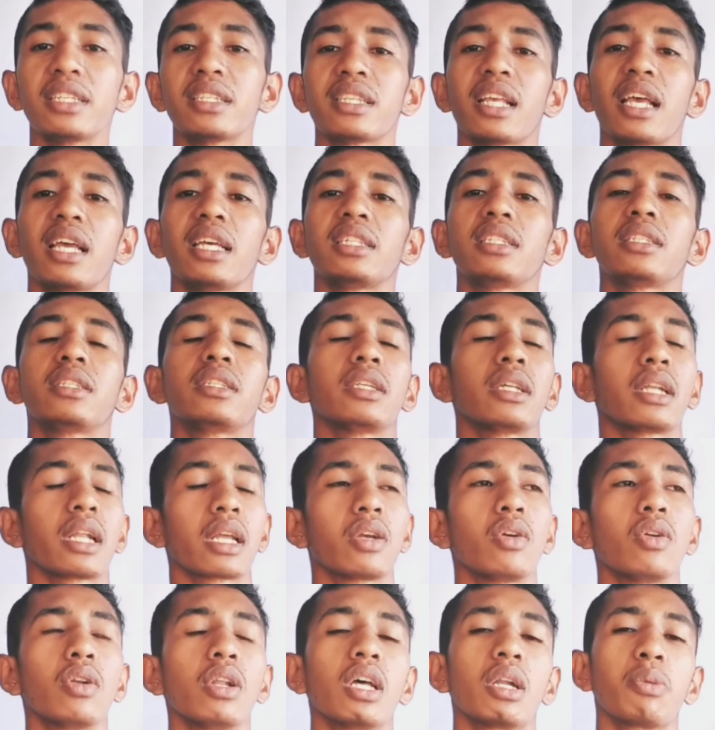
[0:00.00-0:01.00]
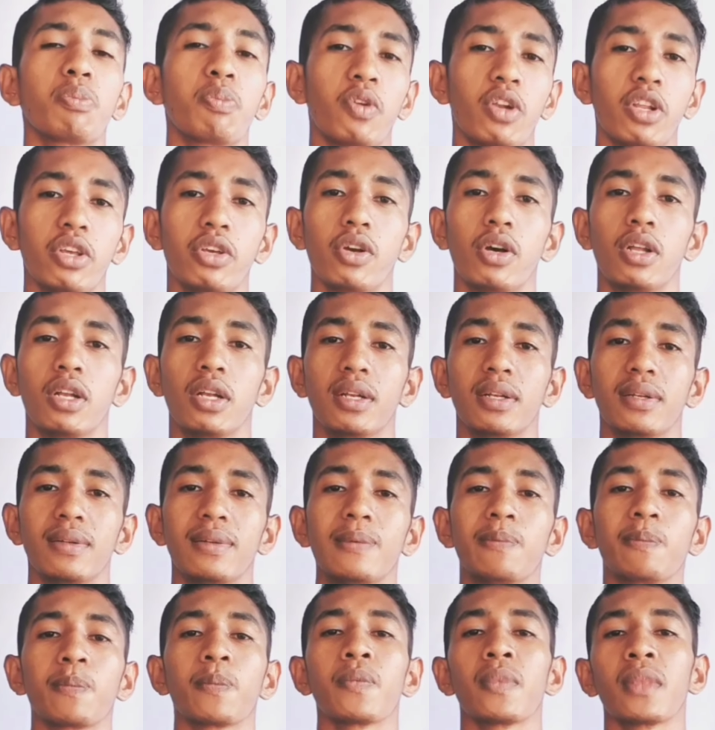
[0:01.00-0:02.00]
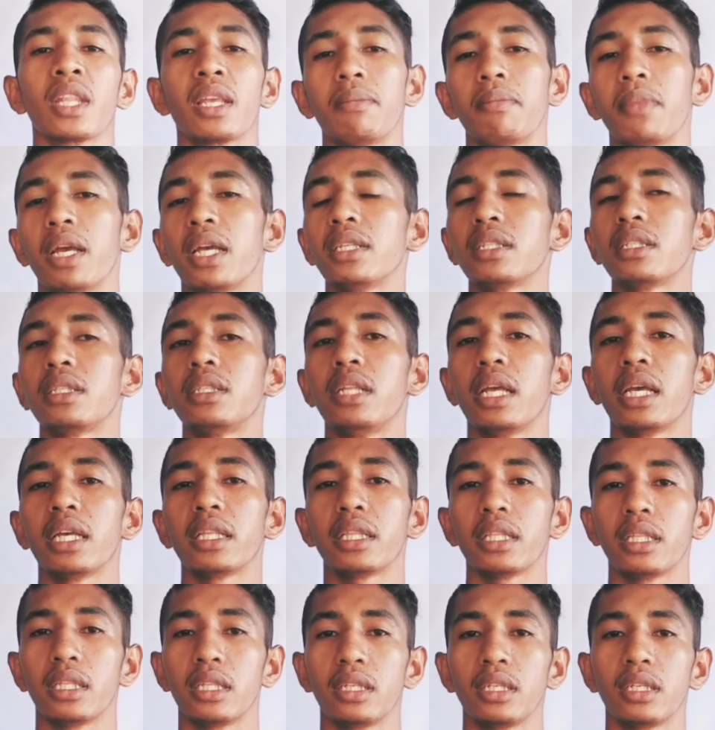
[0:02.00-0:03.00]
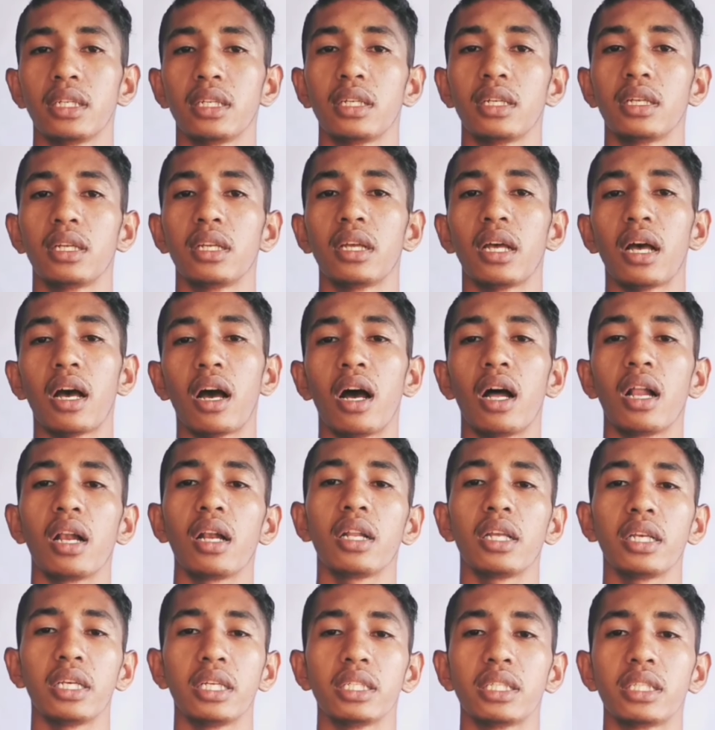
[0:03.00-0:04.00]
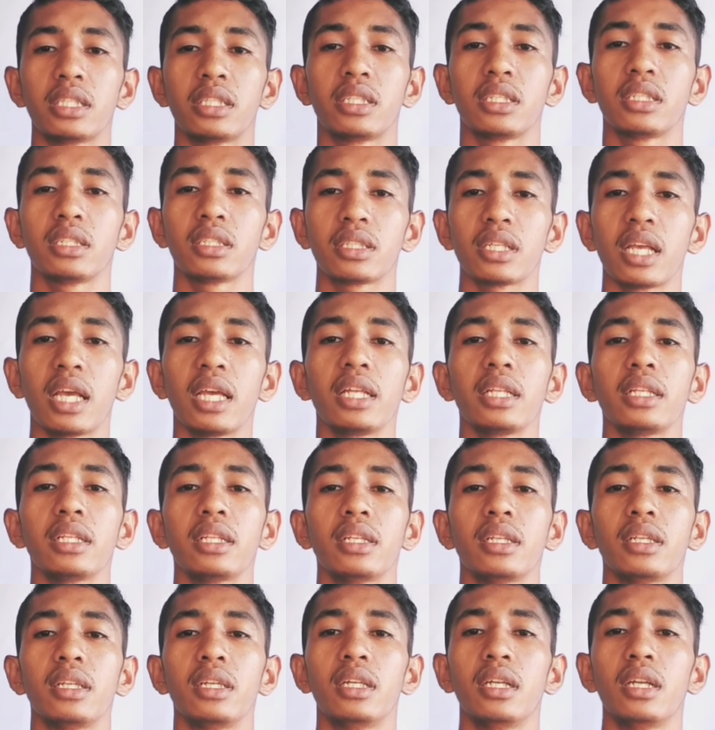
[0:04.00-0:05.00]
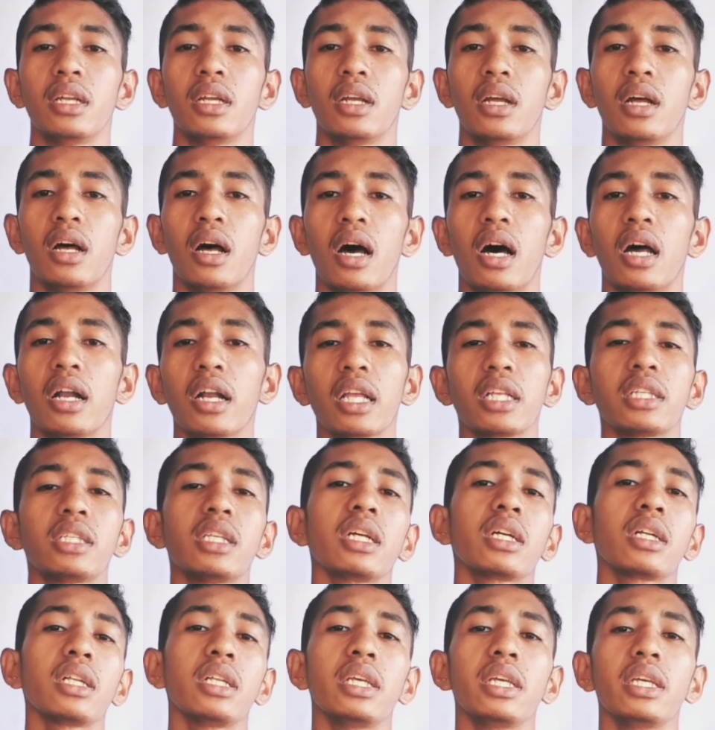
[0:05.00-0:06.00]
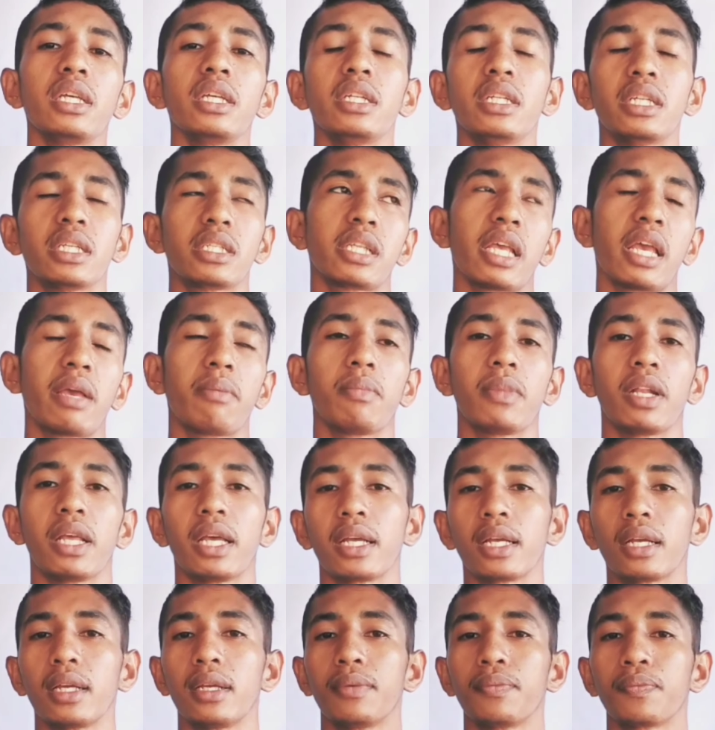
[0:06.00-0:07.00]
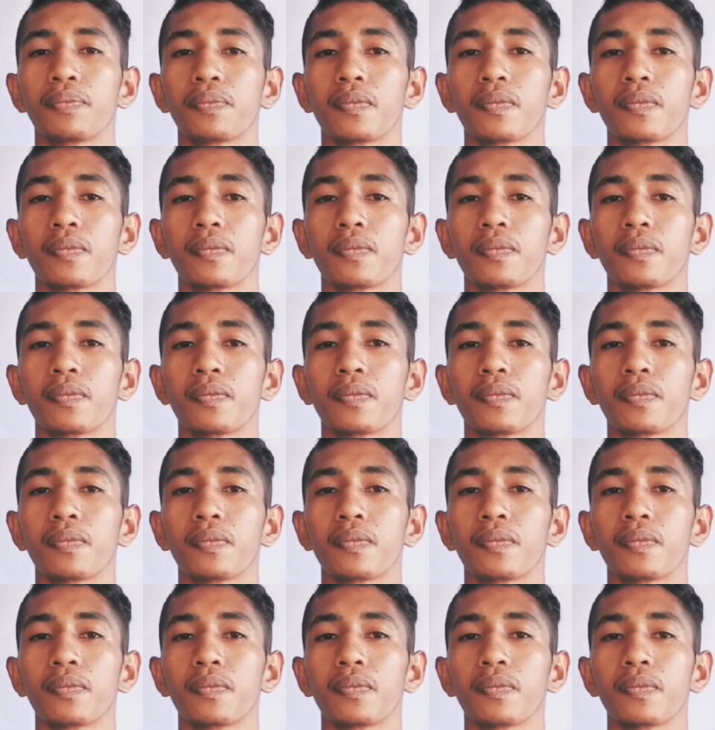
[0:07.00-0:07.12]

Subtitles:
sides regular polygon. Means that all its sides are exactly the same length.